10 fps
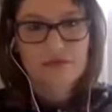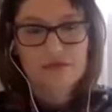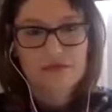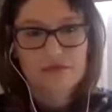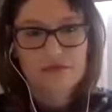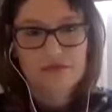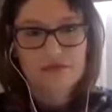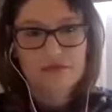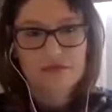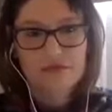
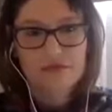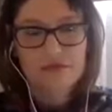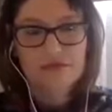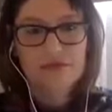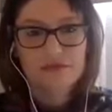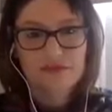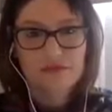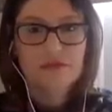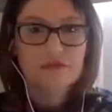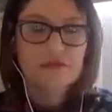
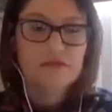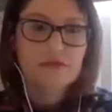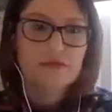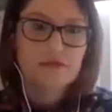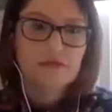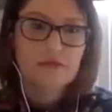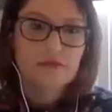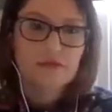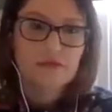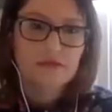
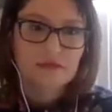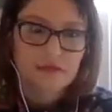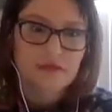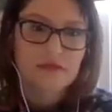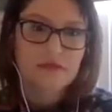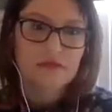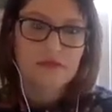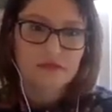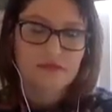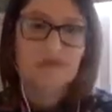
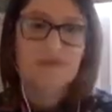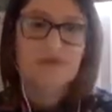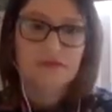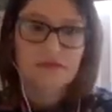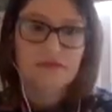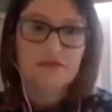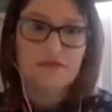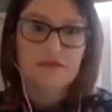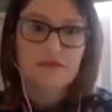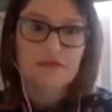
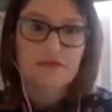The person shown says nothing.